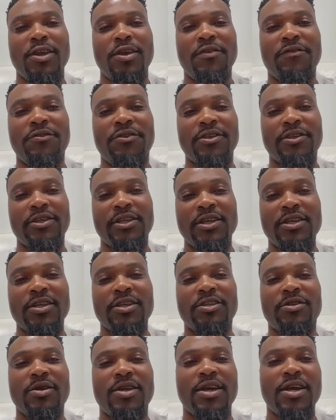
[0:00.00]
if 16
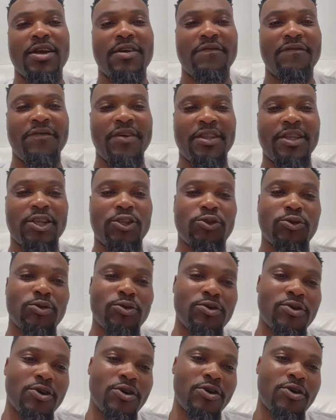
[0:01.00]
is uh, Veneto
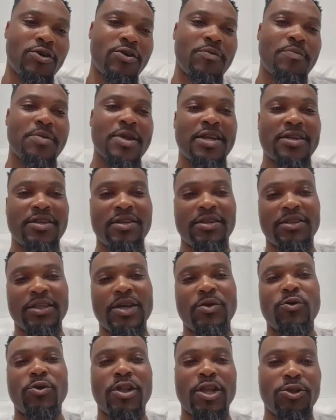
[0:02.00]
or Piacenza,
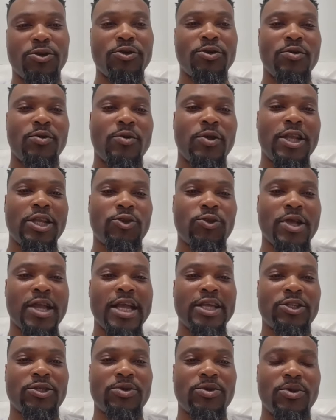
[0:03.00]
we'll let, let you
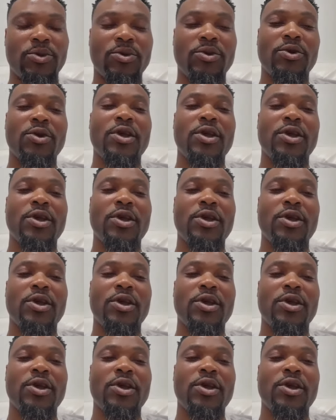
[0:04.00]
guys know.